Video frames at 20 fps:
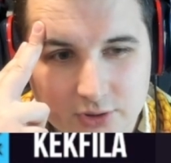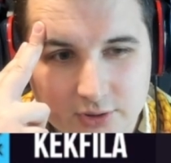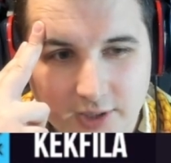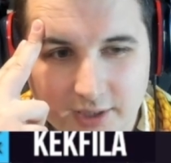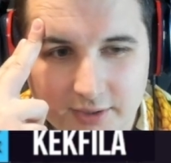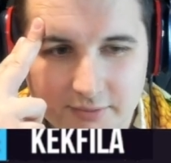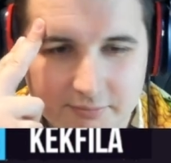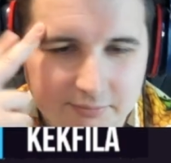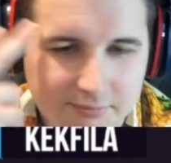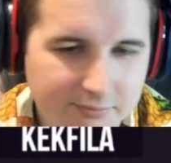I
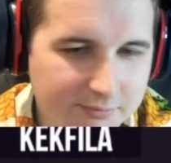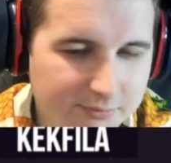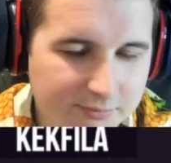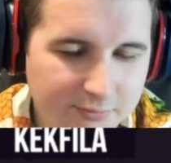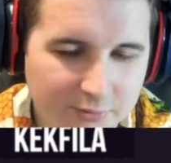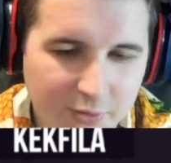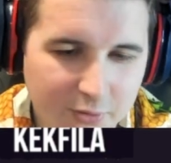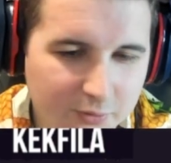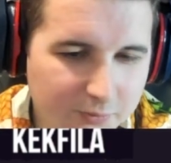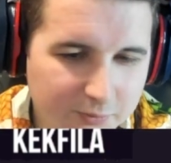had
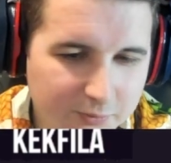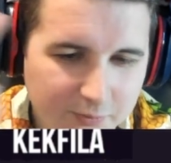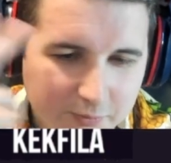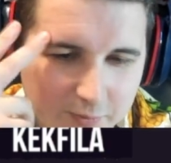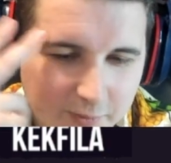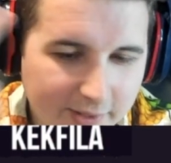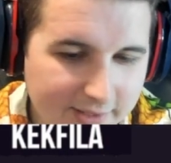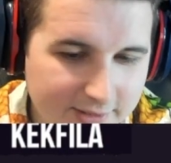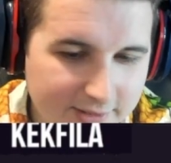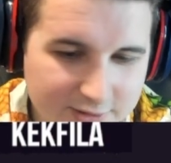no
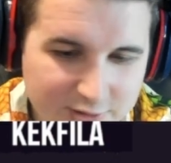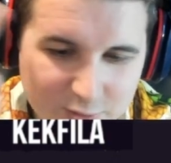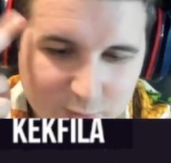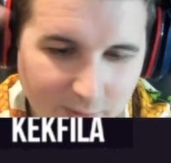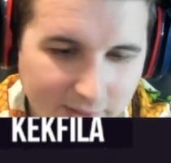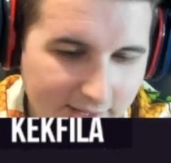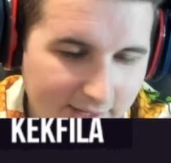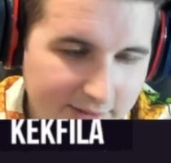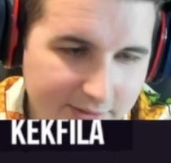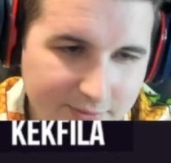way to
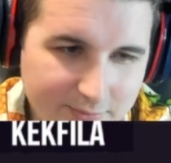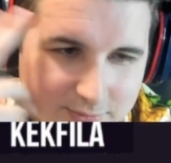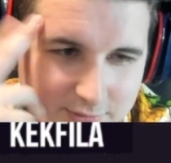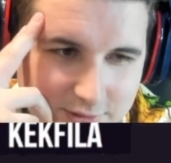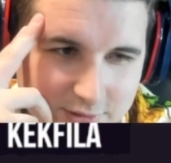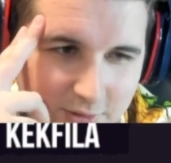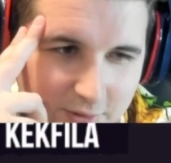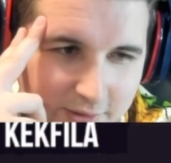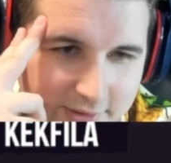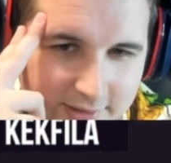swing at him,
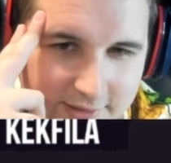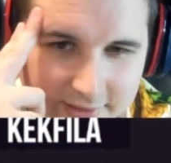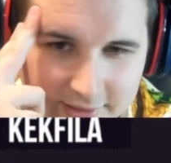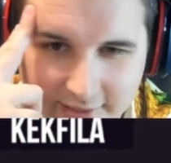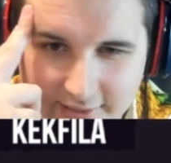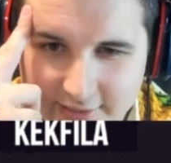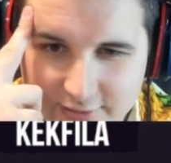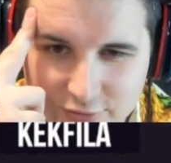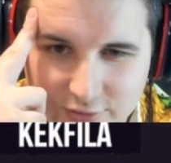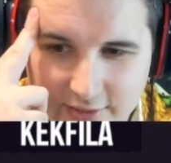so I didn't
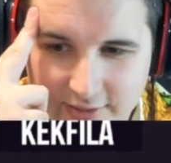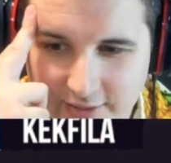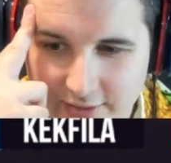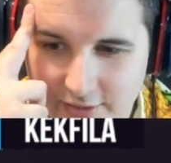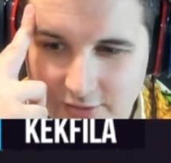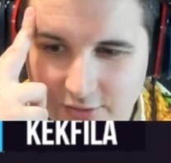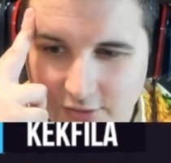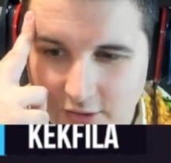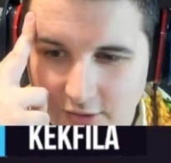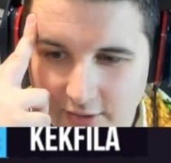try to get
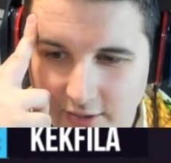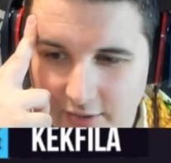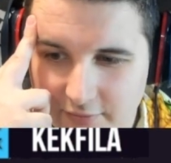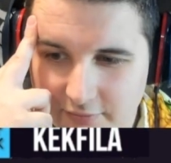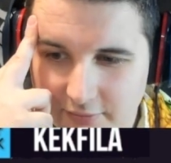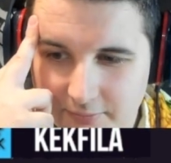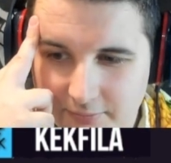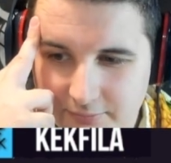a card out of him.